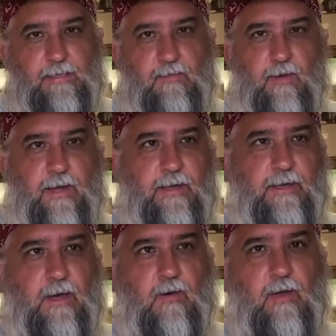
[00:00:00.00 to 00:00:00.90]
ready to
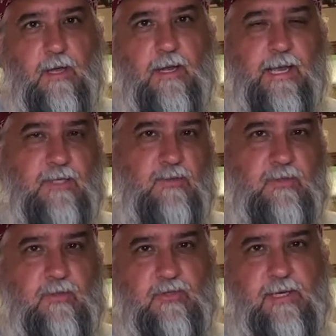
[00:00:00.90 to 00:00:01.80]
go. Next, we'll
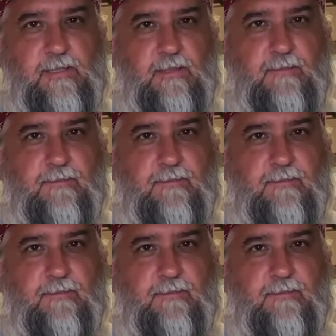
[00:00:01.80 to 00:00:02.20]
do the dressing.